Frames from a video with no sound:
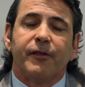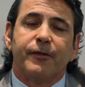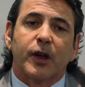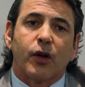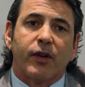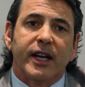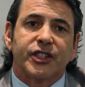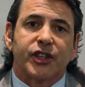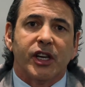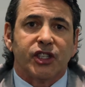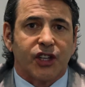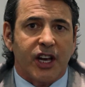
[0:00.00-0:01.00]

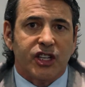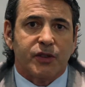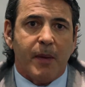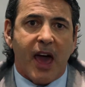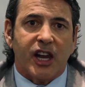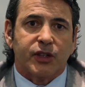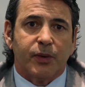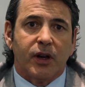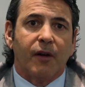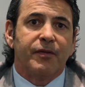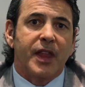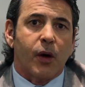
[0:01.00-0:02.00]
configuration and change
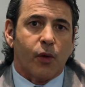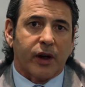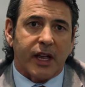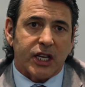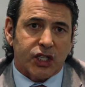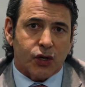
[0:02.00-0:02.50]
management of networking,